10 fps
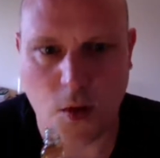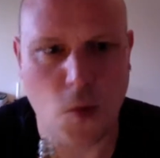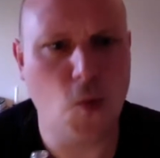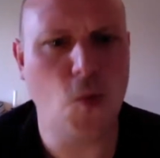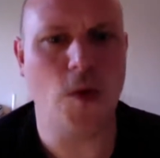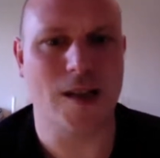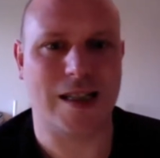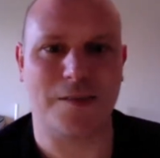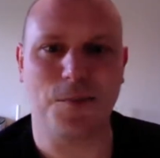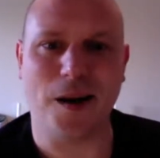Ooh, it's
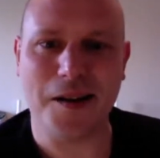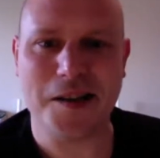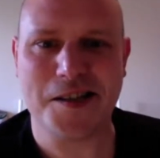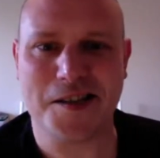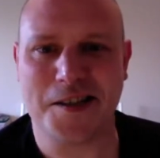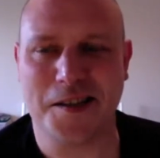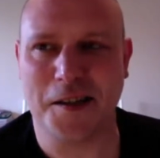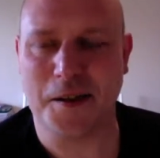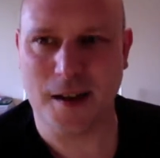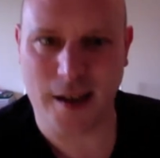
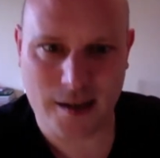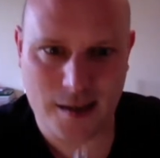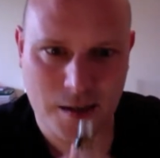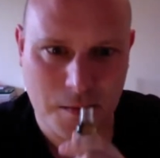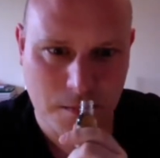spicy. It's